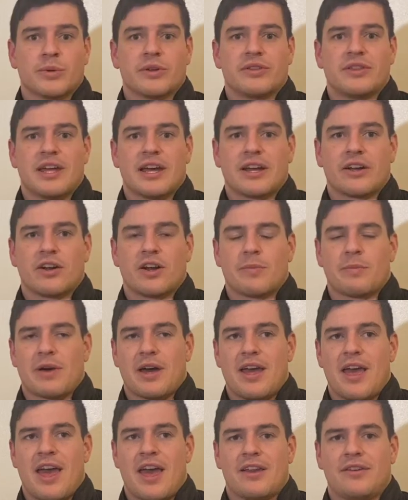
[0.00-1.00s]
with that grip.
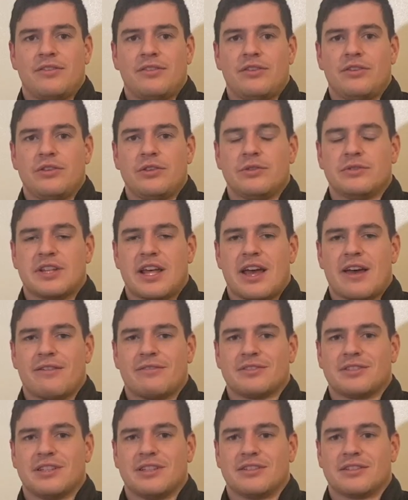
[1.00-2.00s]
I had used
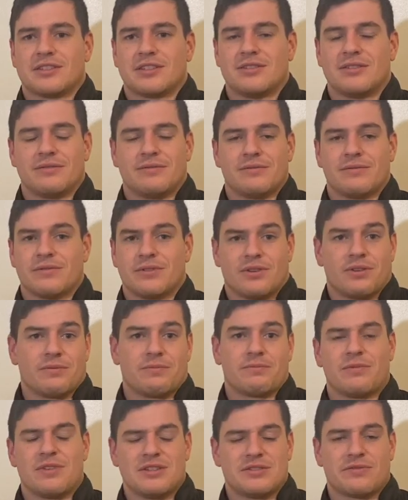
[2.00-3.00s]
that since for
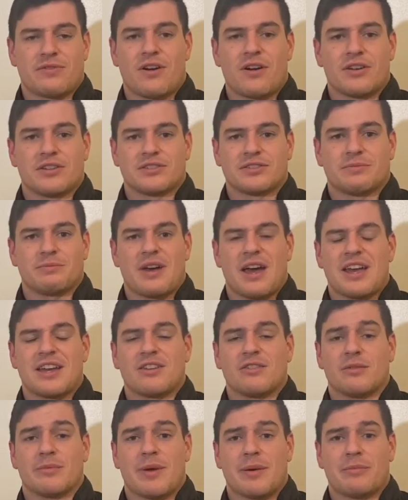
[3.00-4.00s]
as far as I
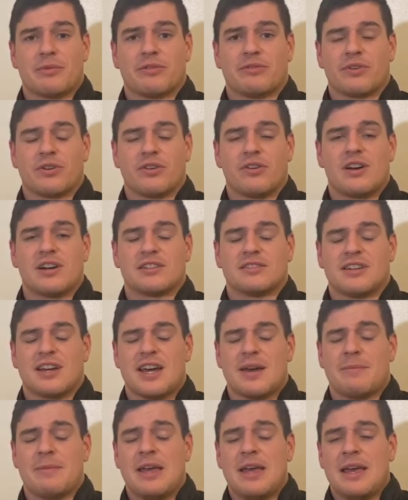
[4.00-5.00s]
can remember for a long
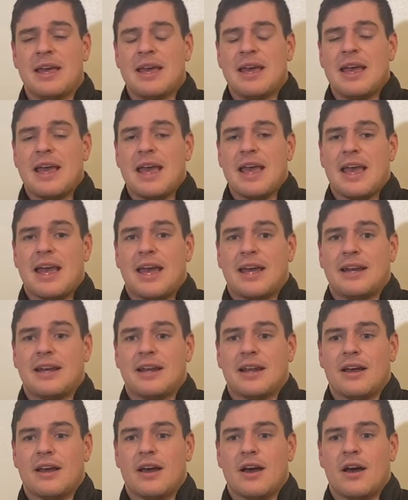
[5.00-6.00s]
time. And
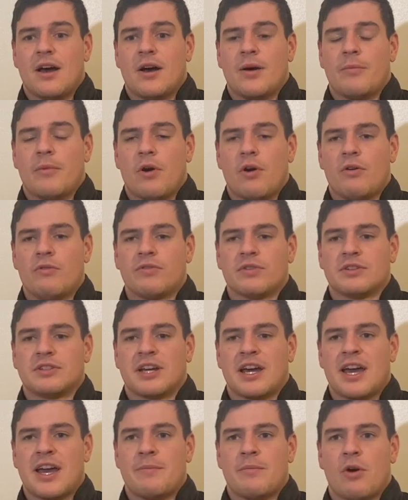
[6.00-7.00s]
over
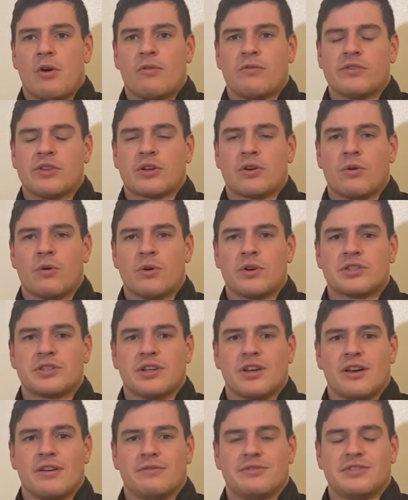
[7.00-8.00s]
time, over the course
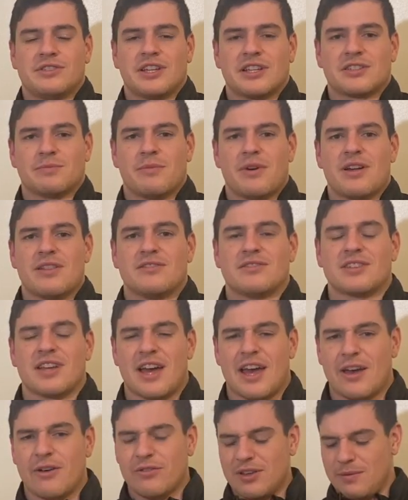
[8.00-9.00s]
of 6 months,
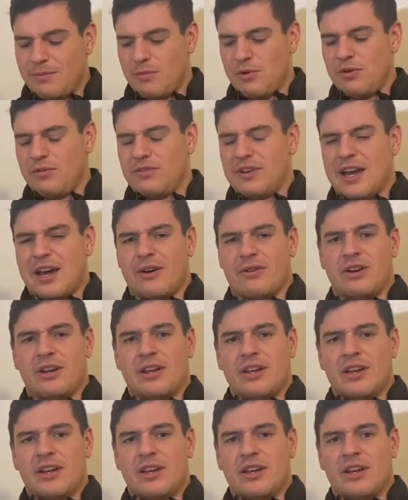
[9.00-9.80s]
I only moved out